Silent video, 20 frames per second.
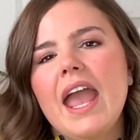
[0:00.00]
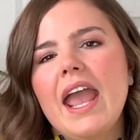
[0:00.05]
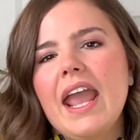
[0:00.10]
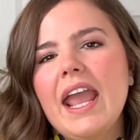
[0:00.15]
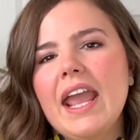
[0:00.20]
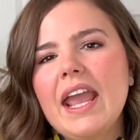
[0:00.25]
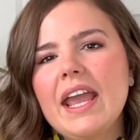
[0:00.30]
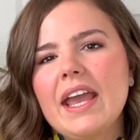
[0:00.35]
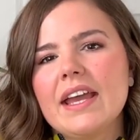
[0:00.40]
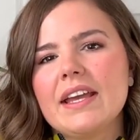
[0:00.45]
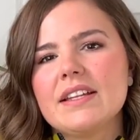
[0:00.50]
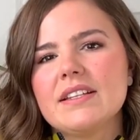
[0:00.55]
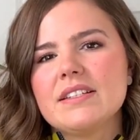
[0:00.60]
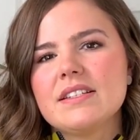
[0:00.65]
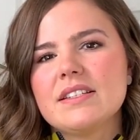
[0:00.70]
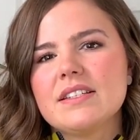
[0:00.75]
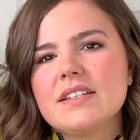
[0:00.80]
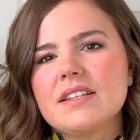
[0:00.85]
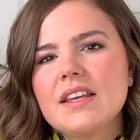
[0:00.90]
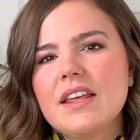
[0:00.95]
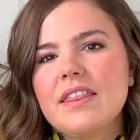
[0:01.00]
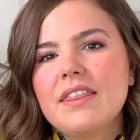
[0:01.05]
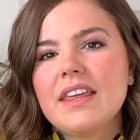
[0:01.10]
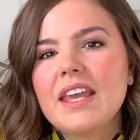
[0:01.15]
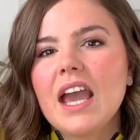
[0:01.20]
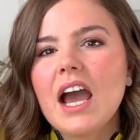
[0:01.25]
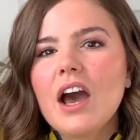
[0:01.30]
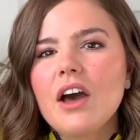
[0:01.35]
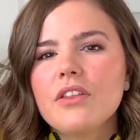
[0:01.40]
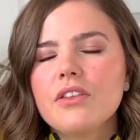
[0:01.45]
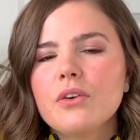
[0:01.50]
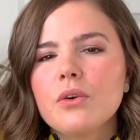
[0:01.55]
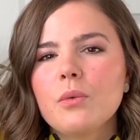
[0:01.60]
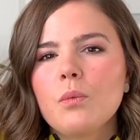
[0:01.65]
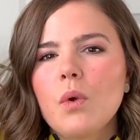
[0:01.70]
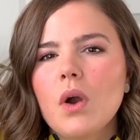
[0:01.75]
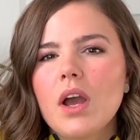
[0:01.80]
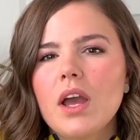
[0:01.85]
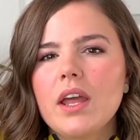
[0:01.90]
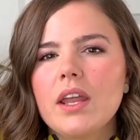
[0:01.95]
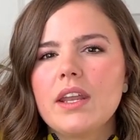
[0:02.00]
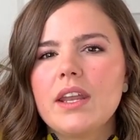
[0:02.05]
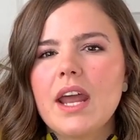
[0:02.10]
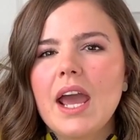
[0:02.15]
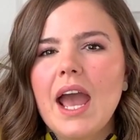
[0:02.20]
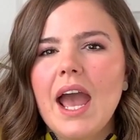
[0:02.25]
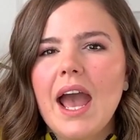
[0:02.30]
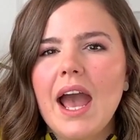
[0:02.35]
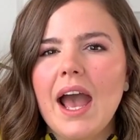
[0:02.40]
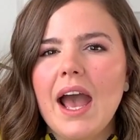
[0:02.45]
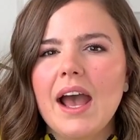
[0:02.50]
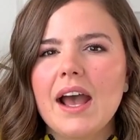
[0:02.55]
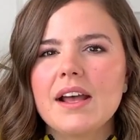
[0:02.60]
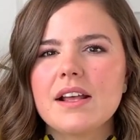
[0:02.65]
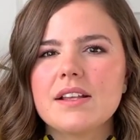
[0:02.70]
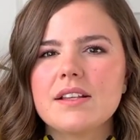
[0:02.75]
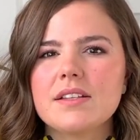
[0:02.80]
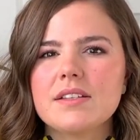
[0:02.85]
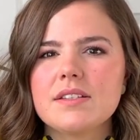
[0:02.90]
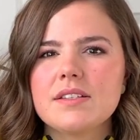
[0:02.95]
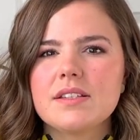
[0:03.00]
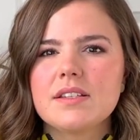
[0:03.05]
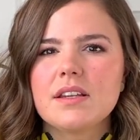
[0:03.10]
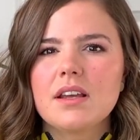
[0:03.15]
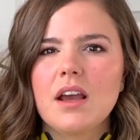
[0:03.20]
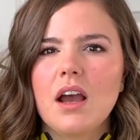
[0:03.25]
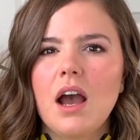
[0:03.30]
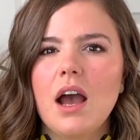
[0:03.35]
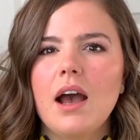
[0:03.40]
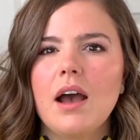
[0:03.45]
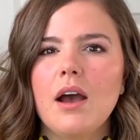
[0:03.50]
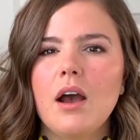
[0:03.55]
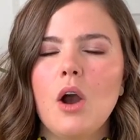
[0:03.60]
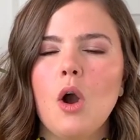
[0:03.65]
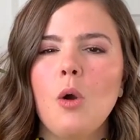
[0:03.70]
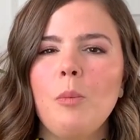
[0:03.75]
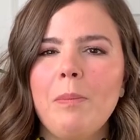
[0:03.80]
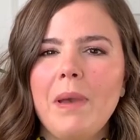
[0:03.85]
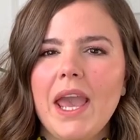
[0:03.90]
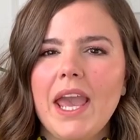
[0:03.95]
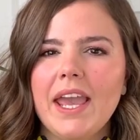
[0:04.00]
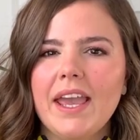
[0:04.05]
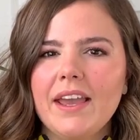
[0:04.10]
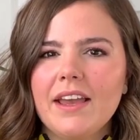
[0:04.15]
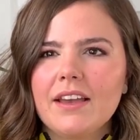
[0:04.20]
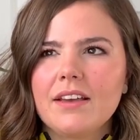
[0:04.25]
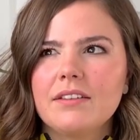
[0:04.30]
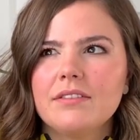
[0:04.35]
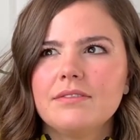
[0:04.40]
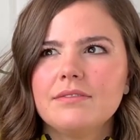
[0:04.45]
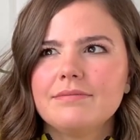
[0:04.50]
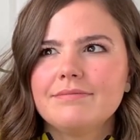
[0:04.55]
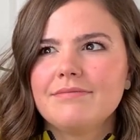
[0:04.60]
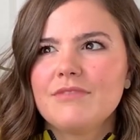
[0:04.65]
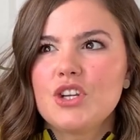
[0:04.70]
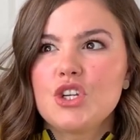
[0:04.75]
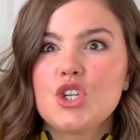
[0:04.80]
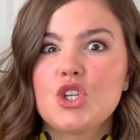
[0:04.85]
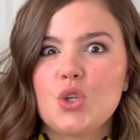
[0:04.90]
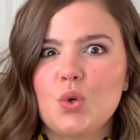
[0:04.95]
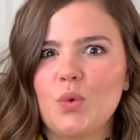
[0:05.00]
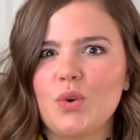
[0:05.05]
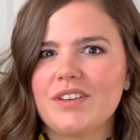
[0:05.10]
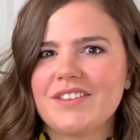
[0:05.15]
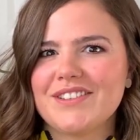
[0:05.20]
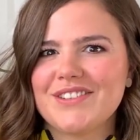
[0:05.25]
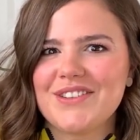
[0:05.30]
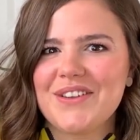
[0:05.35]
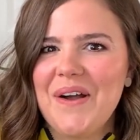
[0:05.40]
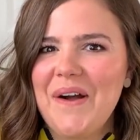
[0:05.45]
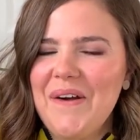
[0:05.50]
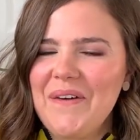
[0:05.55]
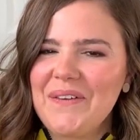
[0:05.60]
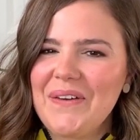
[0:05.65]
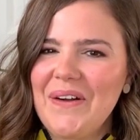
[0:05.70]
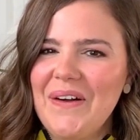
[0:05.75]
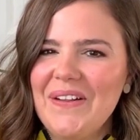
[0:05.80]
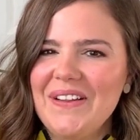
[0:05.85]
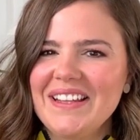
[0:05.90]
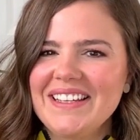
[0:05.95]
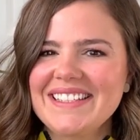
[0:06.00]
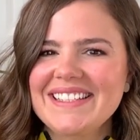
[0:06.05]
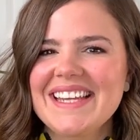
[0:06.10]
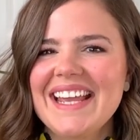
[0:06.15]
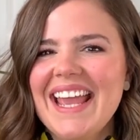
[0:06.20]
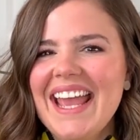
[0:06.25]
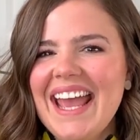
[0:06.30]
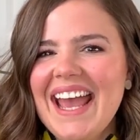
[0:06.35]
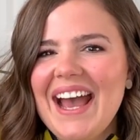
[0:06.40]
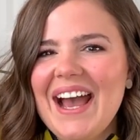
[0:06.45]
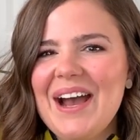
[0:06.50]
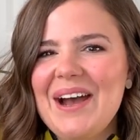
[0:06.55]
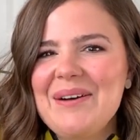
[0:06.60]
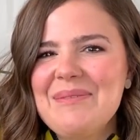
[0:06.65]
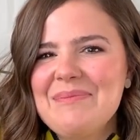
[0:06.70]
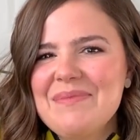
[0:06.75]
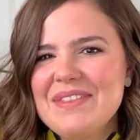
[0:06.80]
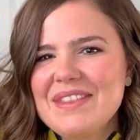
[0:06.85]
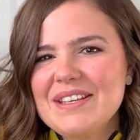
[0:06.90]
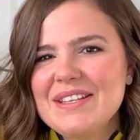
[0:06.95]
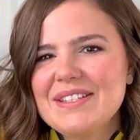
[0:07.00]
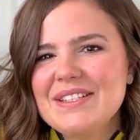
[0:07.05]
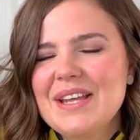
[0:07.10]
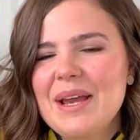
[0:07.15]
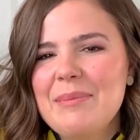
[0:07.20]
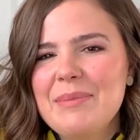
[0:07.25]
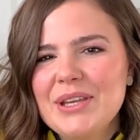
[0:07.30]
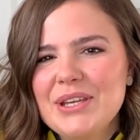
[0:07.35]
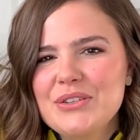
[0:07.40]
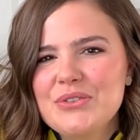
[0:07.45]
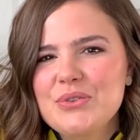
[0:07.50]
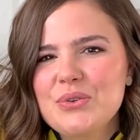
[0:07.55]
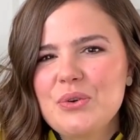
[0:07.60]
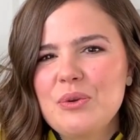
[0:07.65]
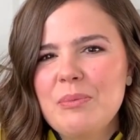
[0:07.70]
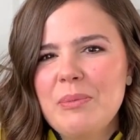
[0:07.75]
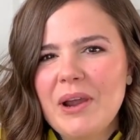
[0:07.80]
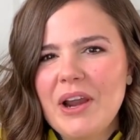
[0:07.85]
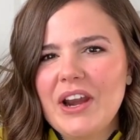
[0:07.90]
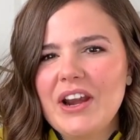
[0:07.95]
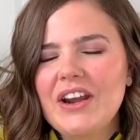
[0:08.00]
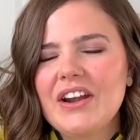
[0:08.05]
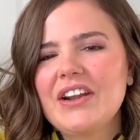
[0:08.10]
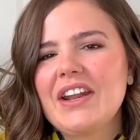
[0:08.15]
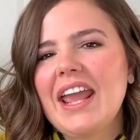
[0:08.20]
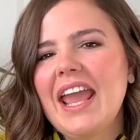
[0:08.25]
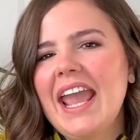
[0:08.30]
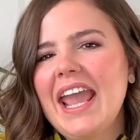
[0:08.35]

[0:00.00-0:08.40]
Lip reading: and the other one has opaque shorts, I'll call it. The tummy control part